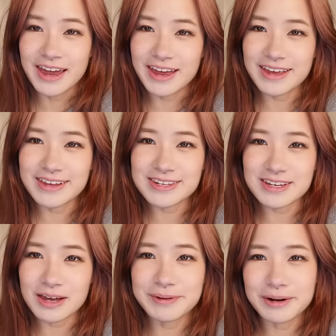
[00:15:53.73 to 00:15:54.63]
And
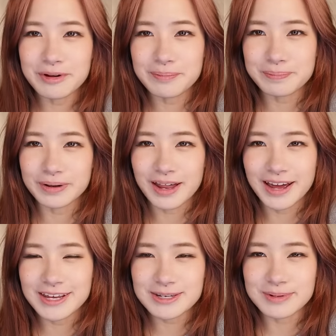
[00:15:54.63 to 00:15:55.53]
I mean, I'm not
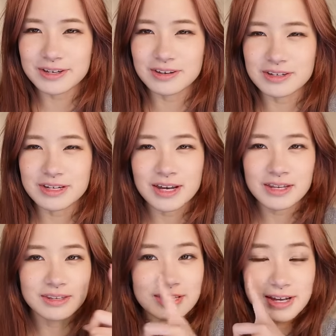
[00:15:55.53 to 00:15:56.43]
blind because
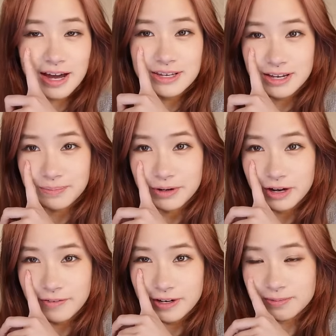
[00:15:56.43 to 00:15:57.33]
this eye is like
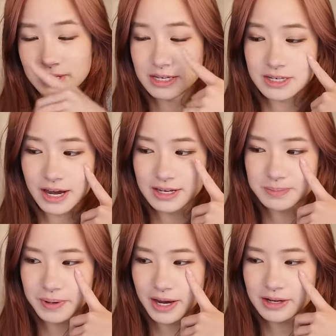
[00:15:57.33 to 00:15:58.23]
perfect but this eye is
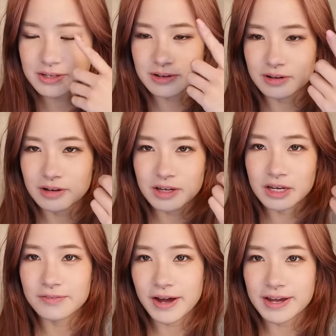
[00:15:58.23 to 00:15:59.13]
bad so
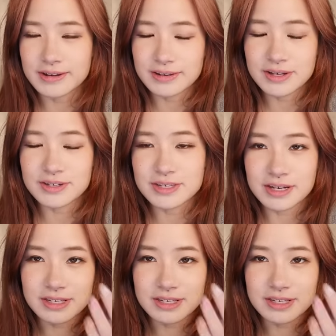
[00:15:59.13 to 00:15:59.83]
if I need to see